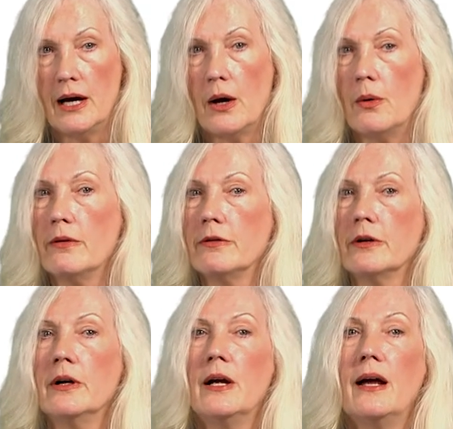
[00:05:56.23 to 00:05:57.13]

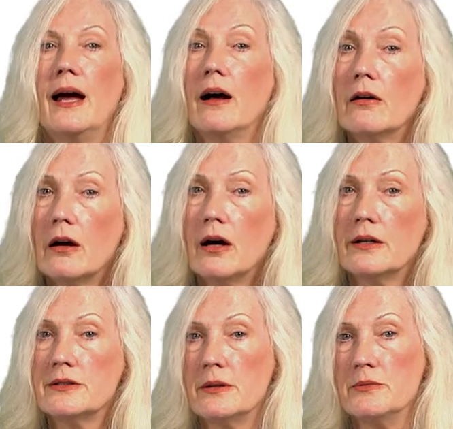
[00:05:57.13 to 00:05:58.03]
However,
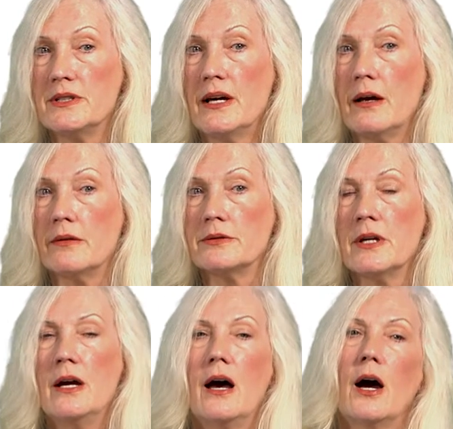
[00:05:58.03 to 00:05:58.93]
alcohols
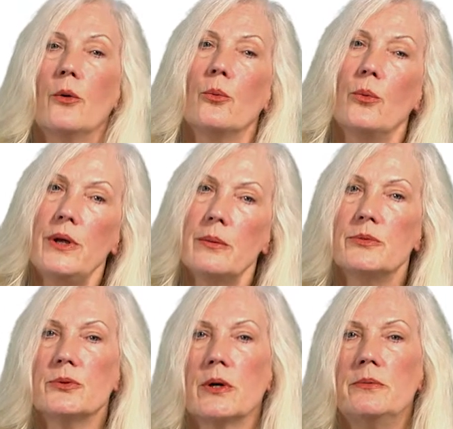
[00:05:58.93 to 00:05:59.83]
themselves are
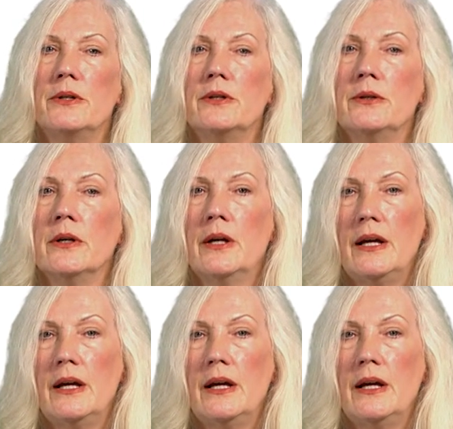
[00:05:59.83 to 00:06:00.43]
reabsorbed